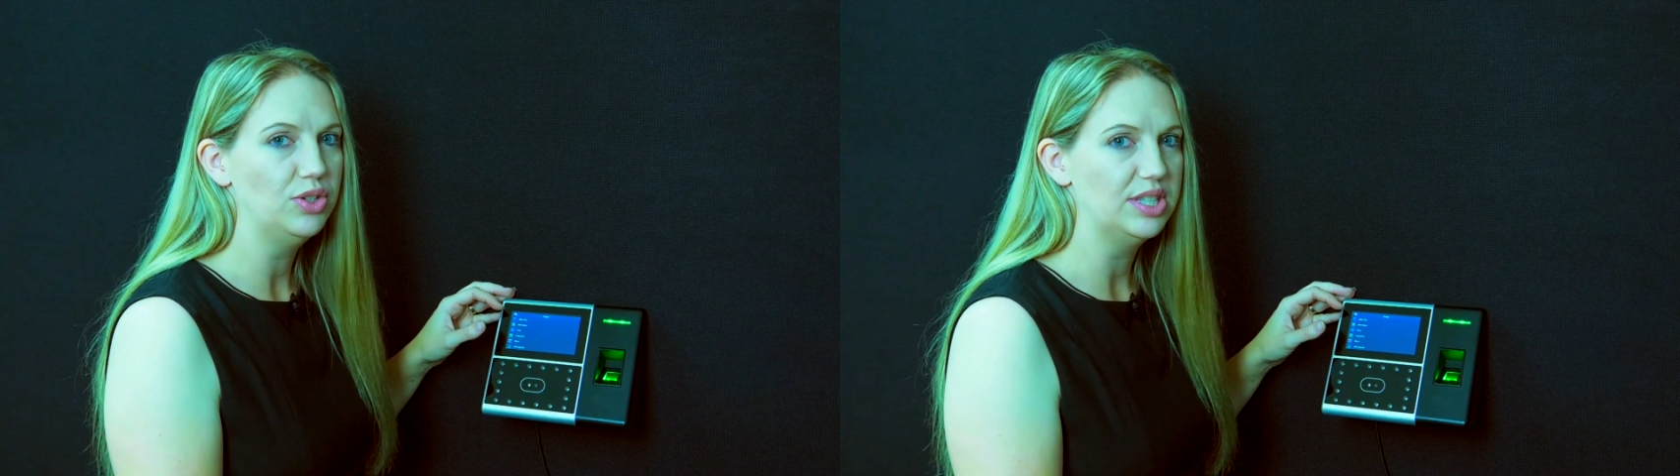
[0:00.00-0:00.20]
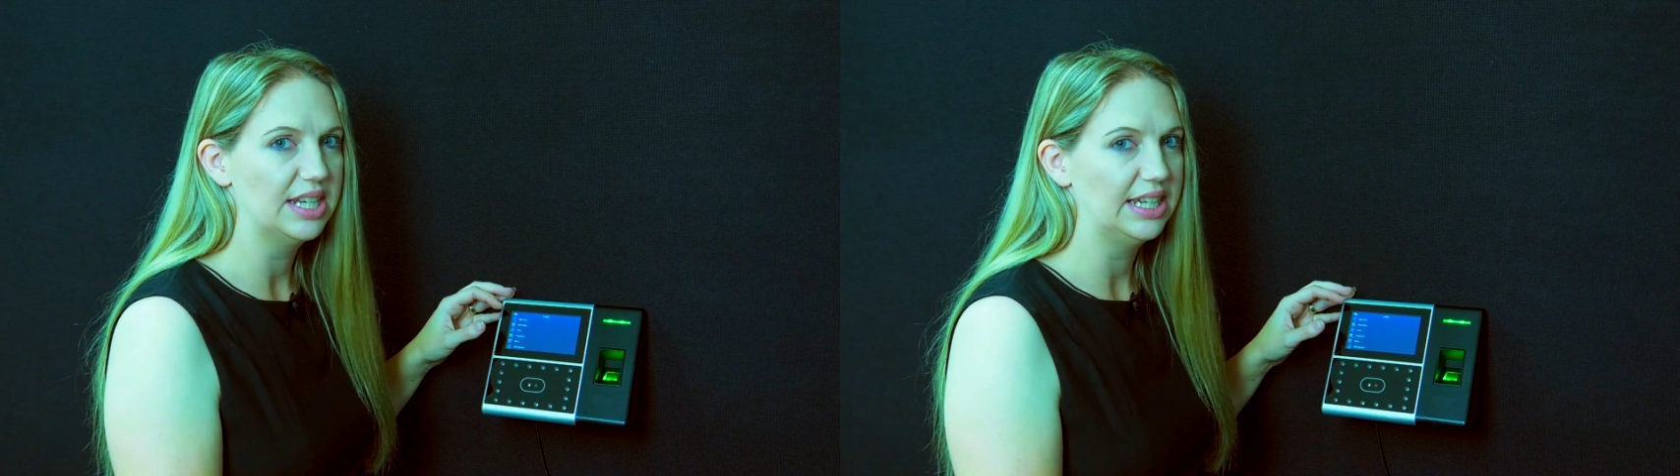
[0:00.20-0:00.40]
you
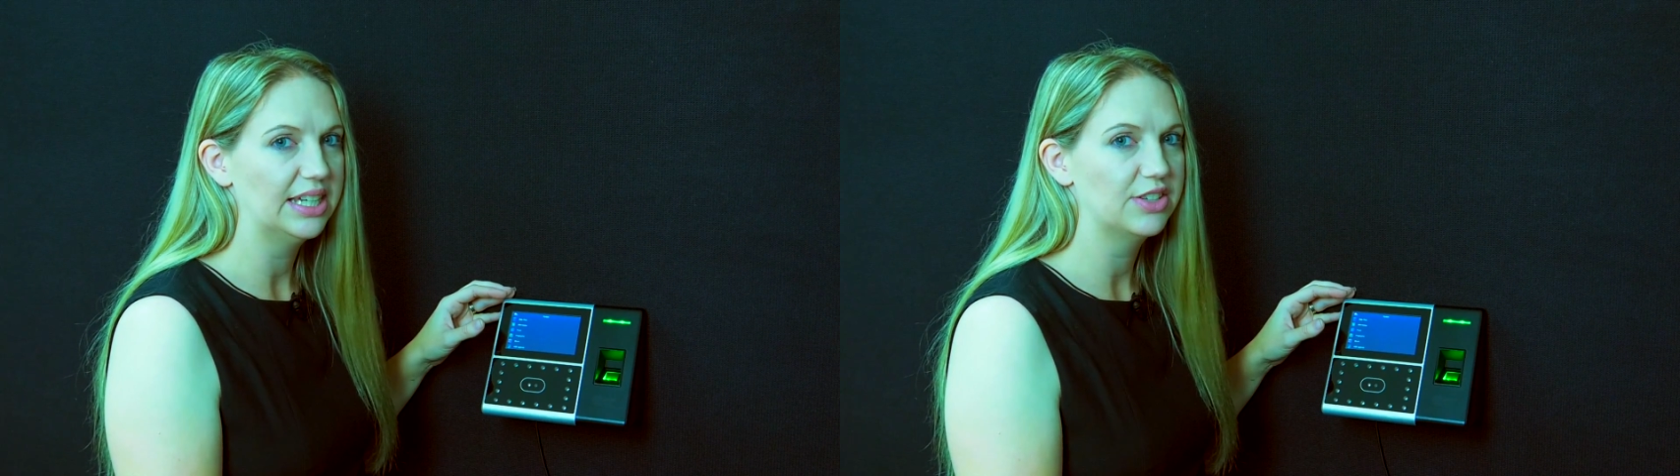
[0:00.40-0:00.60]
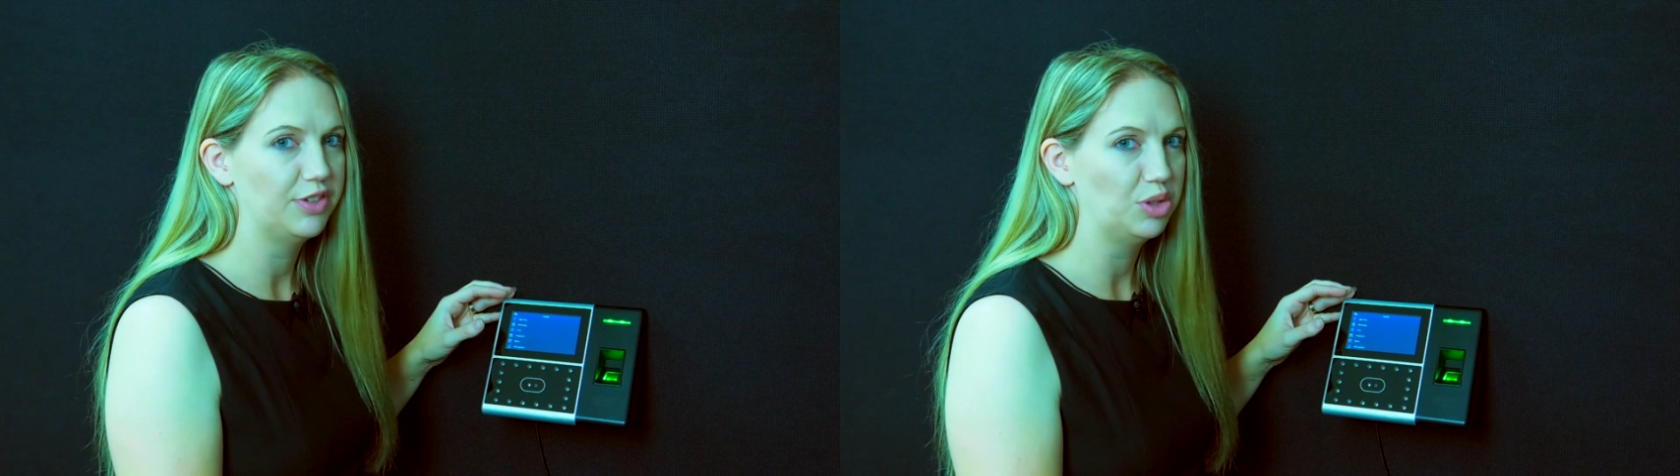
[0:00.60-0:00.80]

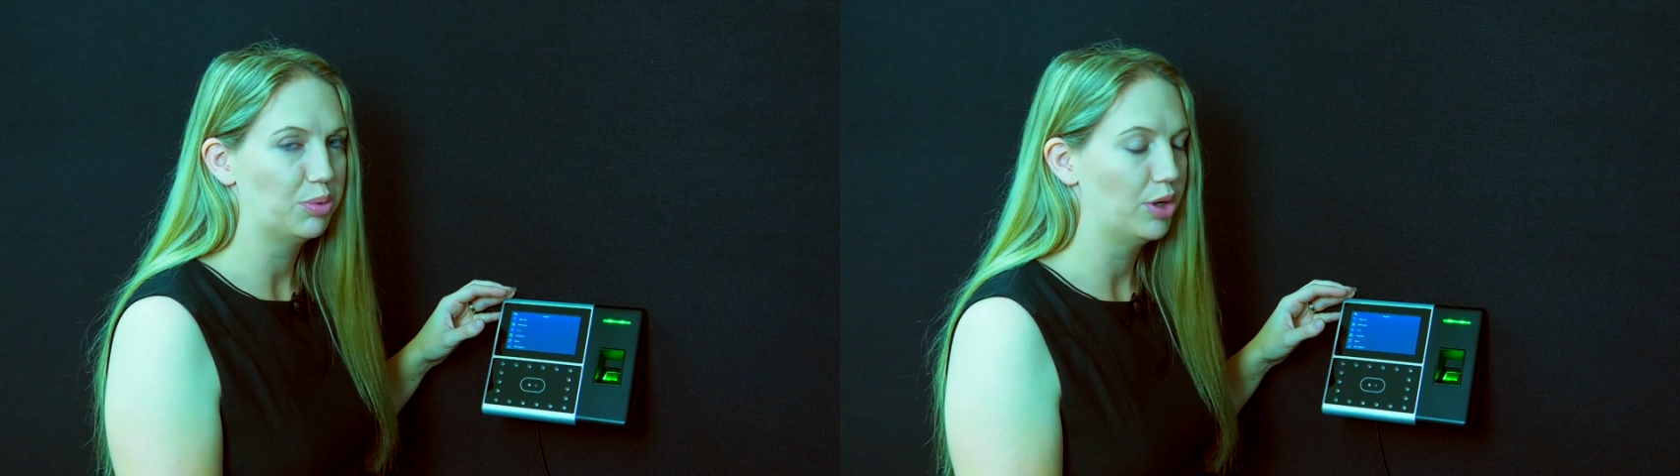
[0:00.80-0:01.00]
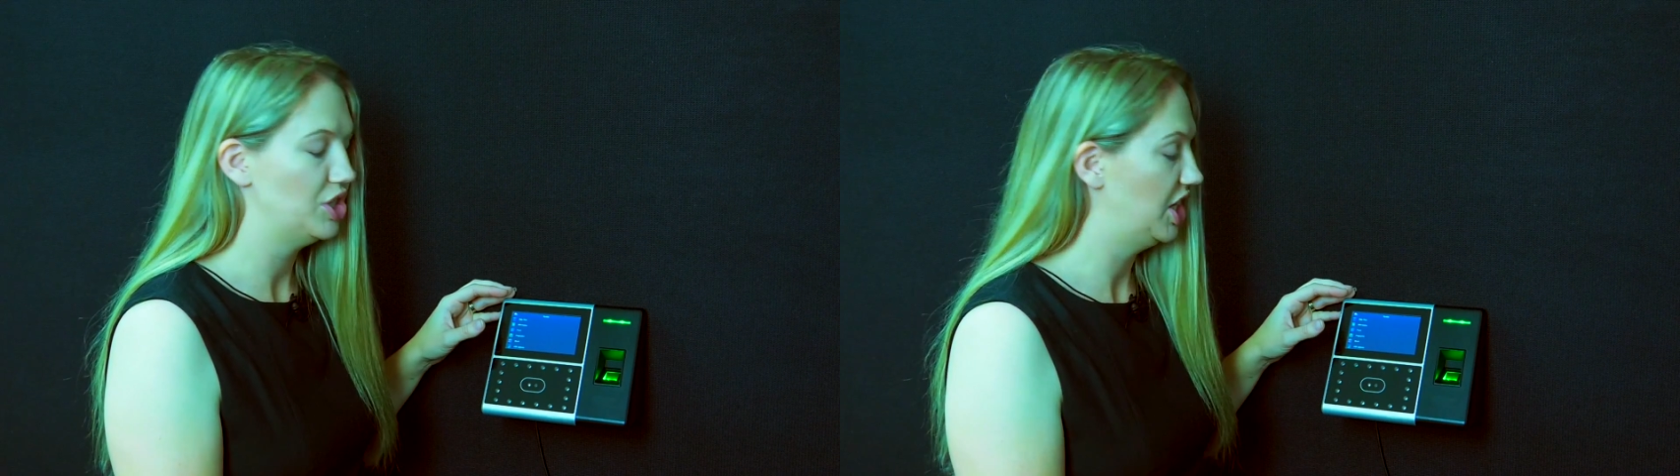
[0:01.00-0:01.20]
select for your
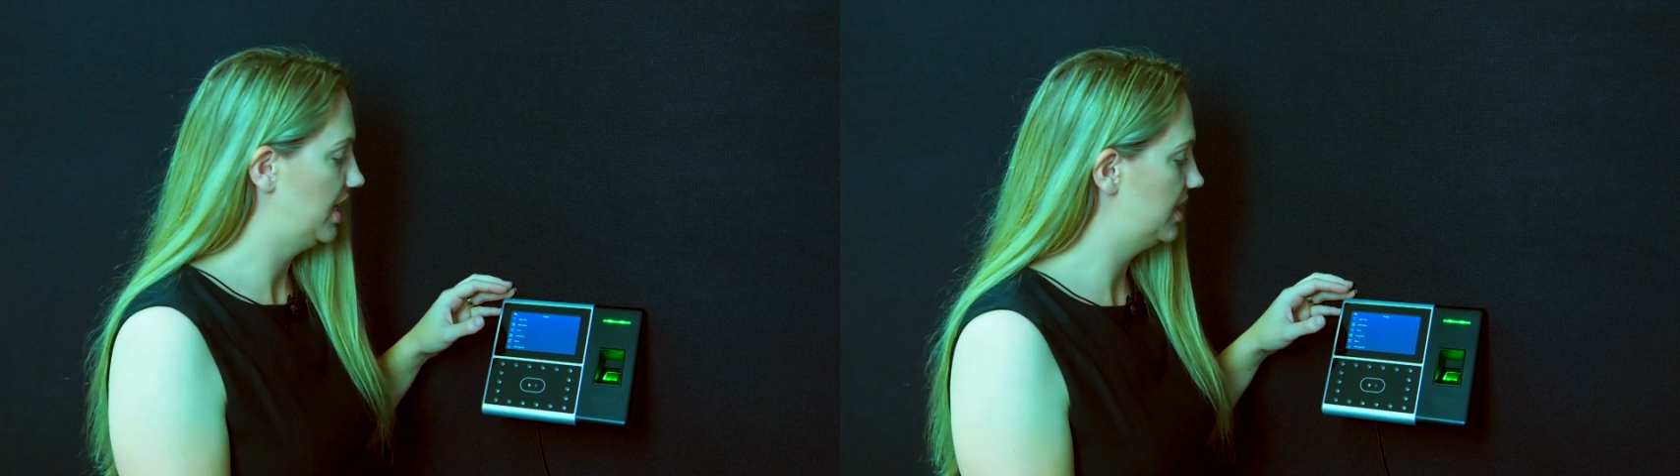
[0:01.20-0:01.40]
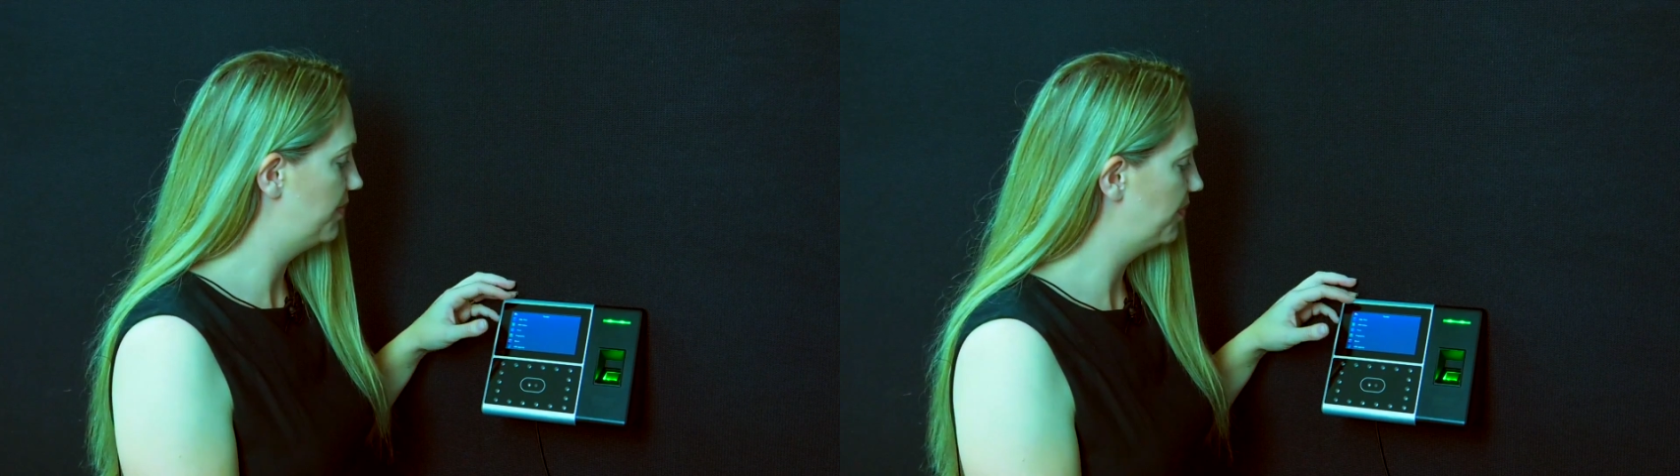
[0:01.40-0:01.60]

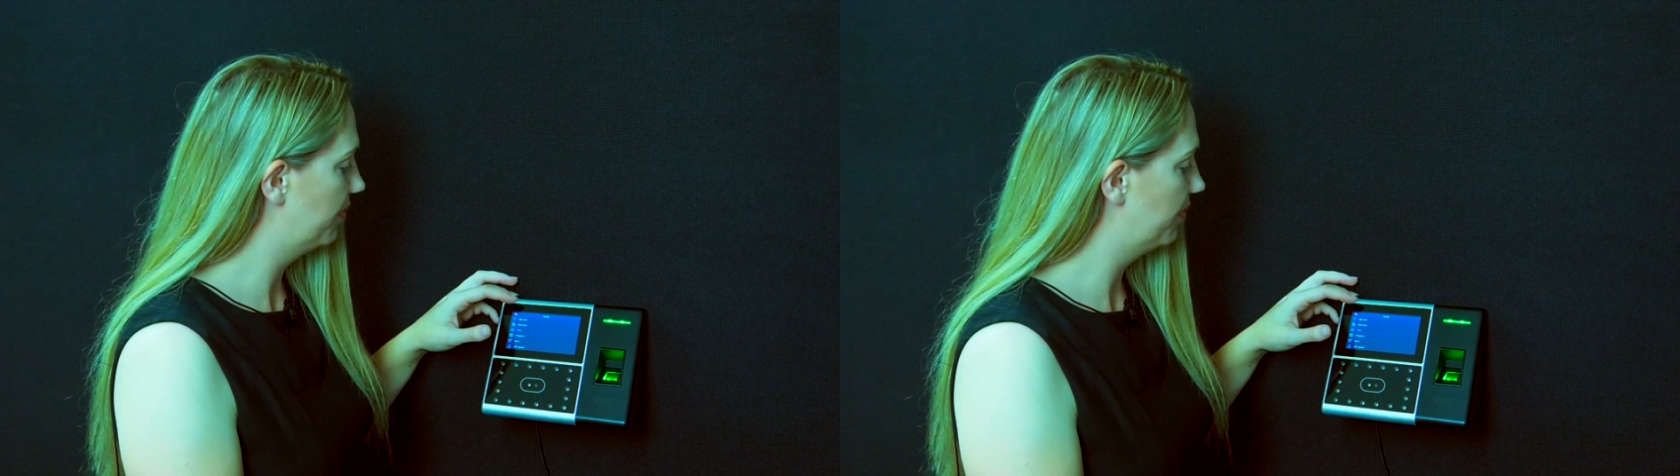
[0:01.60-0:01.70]
project.